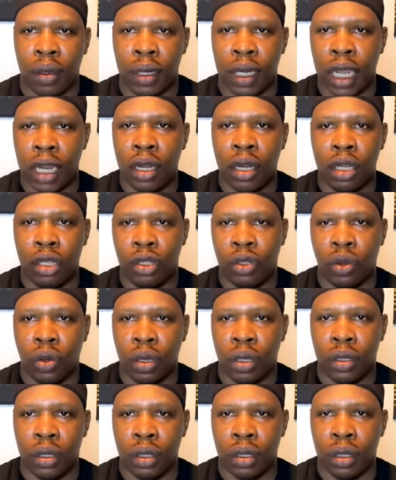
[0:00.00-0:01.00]
Deadly
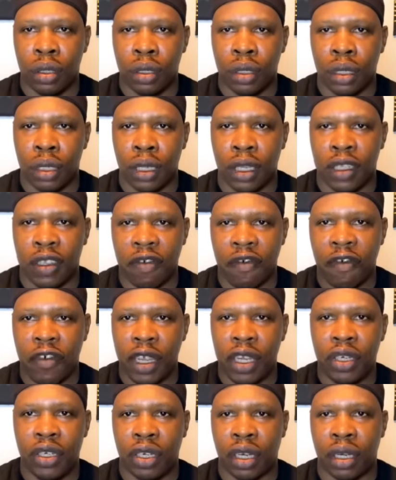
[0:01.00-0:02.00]
Zone is
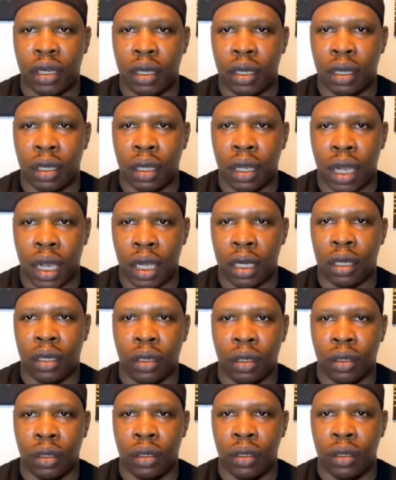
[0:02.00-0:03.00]
featured
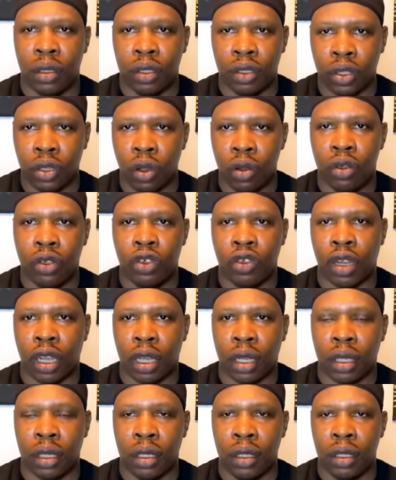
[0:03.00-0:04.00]
on the soundtrack.
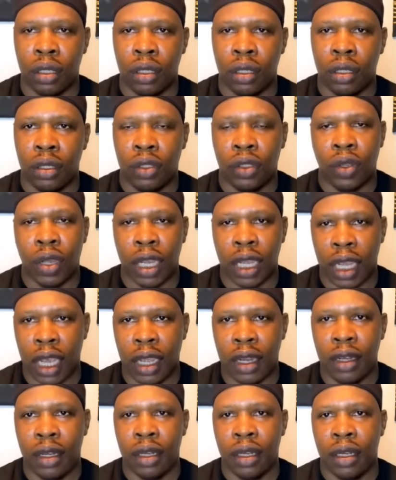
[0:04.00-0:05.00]
So
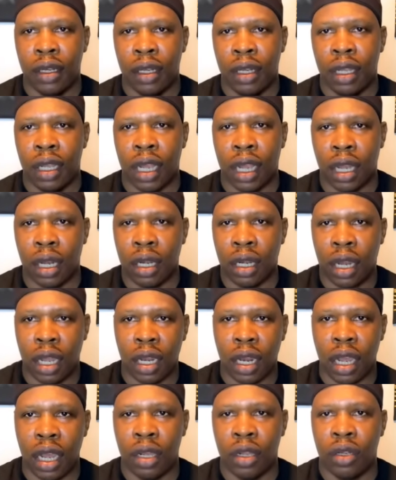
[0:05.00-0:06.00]
again,
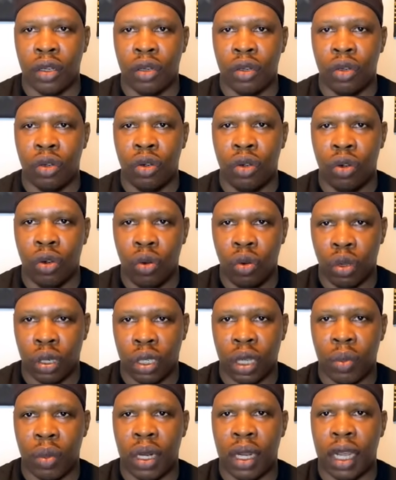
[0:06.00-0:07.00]
another
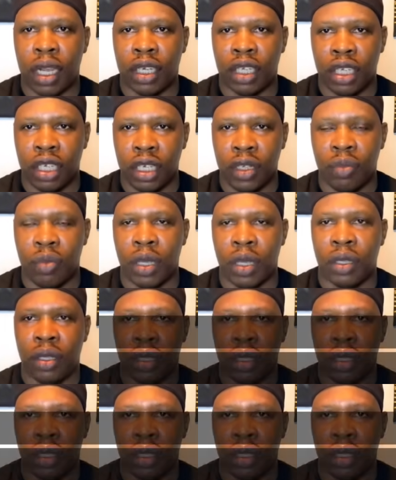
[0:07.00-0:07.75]
notable achievement.